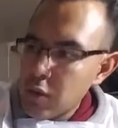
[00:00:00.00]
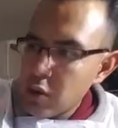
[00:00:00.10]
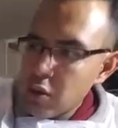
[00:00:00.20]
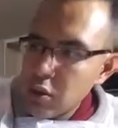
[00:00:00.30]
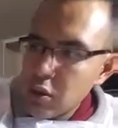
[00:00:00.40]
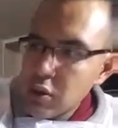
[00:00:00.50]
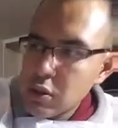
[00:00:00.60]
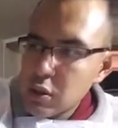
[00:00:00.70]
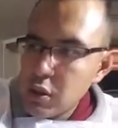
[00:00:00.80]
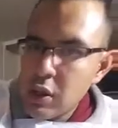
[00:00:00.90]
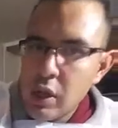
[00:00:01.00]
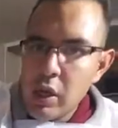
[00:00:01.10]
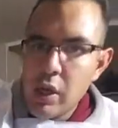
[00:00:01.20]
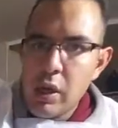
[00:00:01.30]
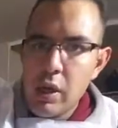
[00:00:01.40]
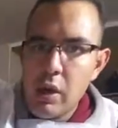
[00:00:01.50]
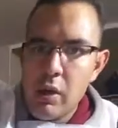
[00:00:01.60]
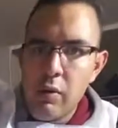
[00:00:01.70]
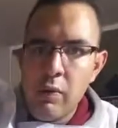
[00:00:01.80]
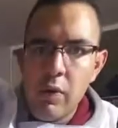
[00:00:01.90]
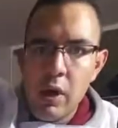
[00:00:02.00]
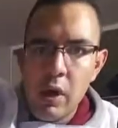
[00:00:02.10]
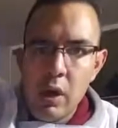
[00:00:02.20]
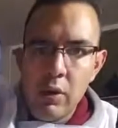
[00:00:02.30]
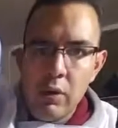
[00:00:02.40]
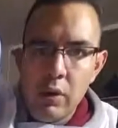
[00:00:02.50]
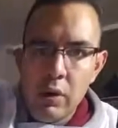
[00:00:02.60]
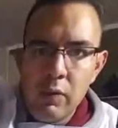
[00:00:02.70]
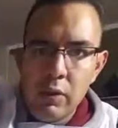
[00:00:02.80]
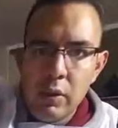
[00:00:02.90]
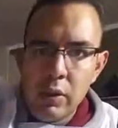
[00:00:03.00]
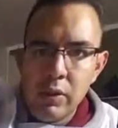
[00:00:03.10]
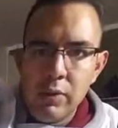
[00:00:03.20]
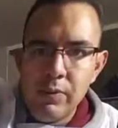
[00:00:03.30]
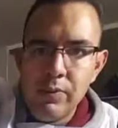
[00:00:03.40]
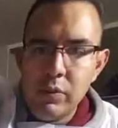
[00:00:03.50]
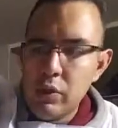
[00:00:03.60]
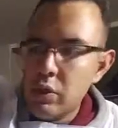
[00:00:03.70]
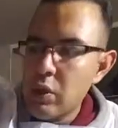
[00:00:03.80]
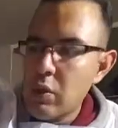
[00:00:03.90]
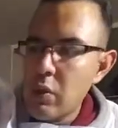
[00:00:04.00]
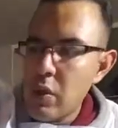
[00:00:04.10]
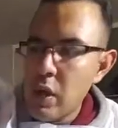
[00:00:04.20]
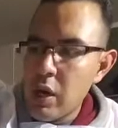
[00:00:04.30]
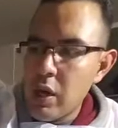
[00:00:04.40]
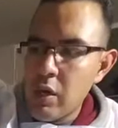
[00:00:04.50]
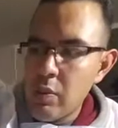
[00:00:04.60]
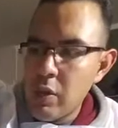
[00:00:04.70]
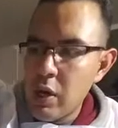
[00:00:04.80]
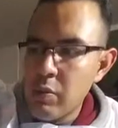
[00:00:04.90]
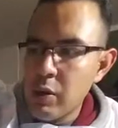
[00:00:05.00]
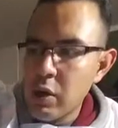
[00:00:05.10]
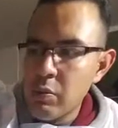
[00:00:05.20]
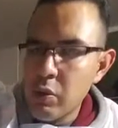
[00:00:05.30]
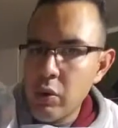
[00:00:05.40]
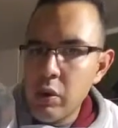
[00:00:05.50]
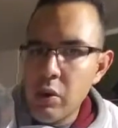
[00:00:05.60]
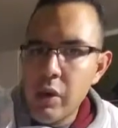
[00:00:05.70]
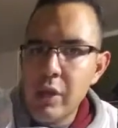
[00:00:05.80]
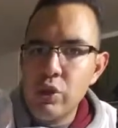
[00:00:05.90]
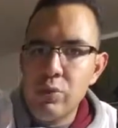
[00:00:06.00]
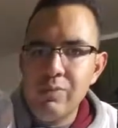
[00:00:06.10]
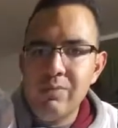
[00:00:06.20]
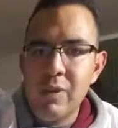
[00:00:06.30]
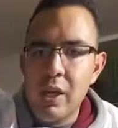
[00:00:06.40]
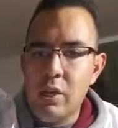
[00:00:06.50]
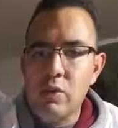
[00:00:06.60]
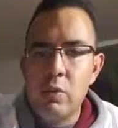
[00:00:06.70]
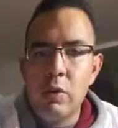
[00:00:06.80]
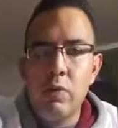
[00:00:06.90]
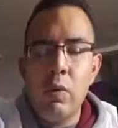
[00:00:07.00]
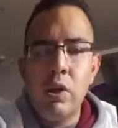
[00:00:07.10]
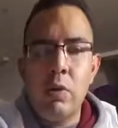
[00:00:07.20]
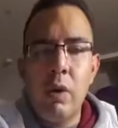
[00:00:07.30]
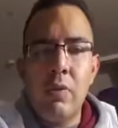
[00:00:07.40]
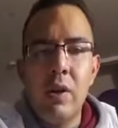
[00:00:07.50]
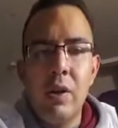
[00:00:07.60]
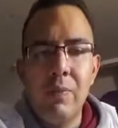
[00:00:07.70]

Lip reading: You can see that I have 3 different ones, so I'll be uploading all that too. Thank you so much for watching my video.